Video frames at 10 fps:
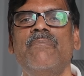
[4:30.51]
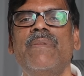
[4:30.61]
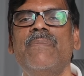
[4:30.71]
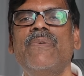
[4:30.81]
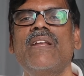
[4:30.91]

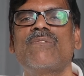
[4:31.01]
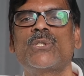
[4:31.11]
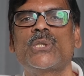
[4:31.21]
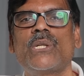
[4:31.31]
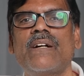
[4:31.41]
People have
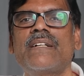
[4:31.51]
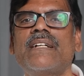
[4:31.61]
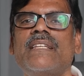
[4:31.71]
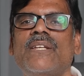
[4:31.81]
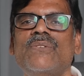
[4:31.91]

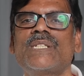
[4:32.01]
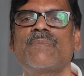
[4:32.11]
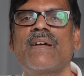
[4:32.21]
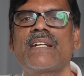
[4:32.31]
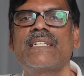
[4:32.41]
shorted the US
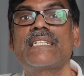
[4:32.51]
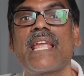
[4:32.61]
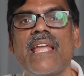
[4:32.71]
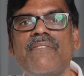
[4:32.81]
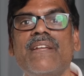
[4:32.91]
markets
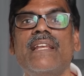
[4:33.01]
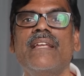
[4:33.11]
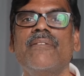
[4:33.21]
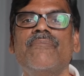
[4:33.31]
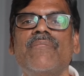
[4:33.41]

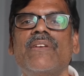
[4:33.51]
heavily.